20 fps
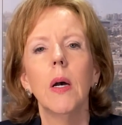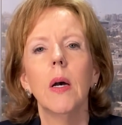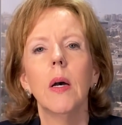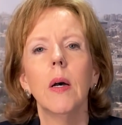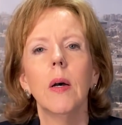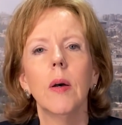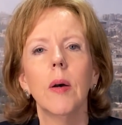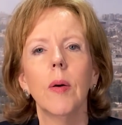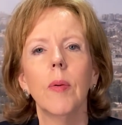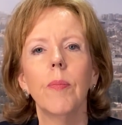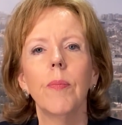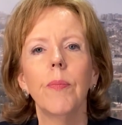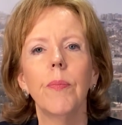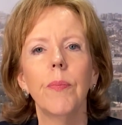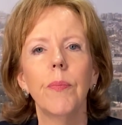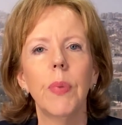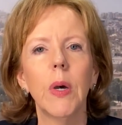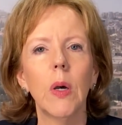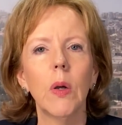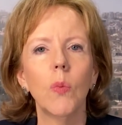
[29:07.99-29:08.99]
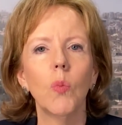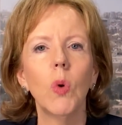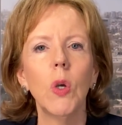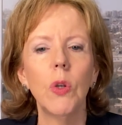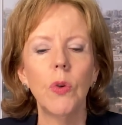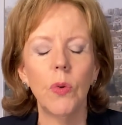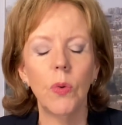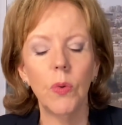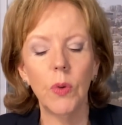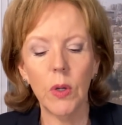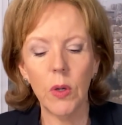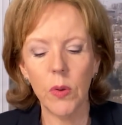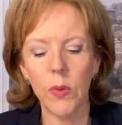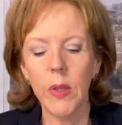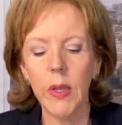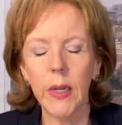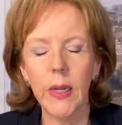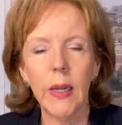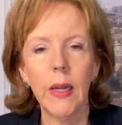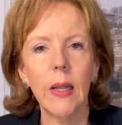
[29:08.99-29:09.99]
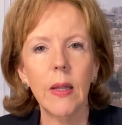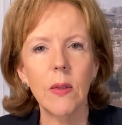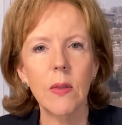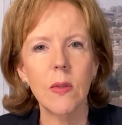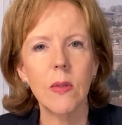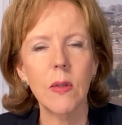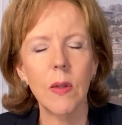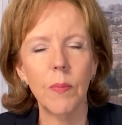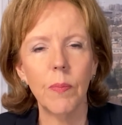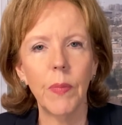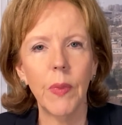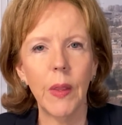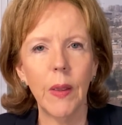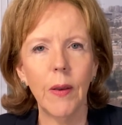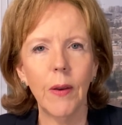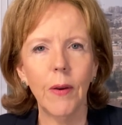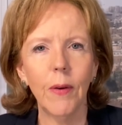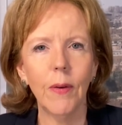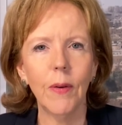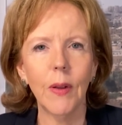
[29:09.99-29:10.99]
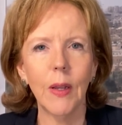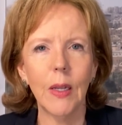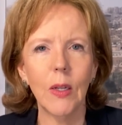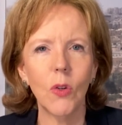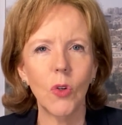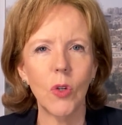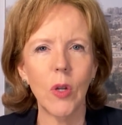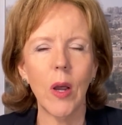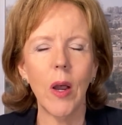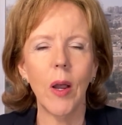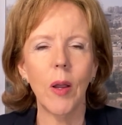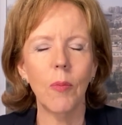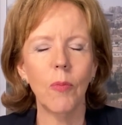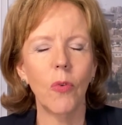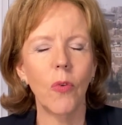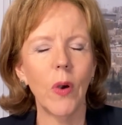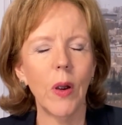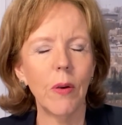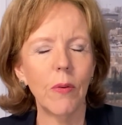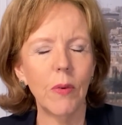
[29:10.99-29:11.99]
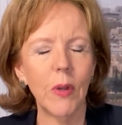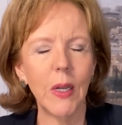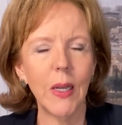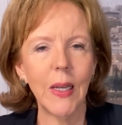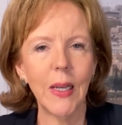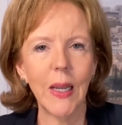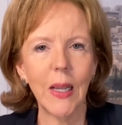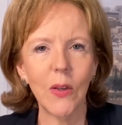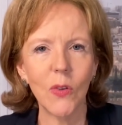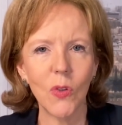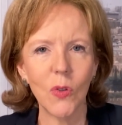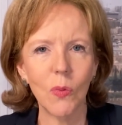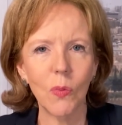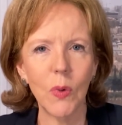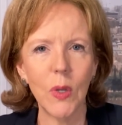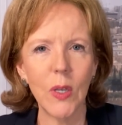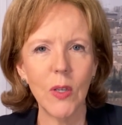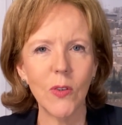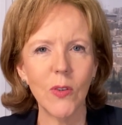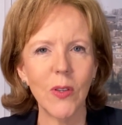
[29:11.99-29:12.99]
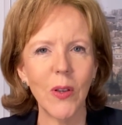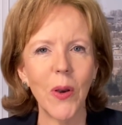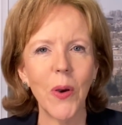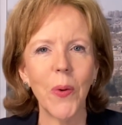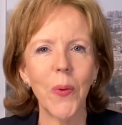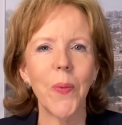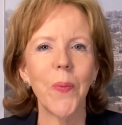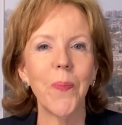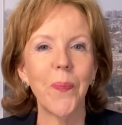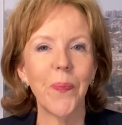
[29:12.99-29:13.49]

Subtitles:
But we do know that it ends up there in time for our reading next week. So